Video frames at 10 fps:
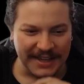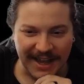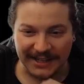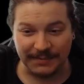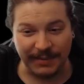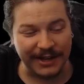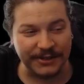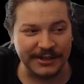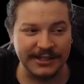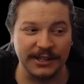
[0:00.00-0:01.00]
Yes,
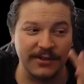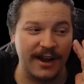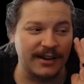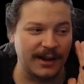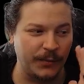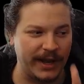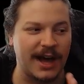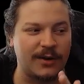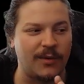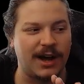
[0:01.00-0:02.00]
Patrick's still around, and we got to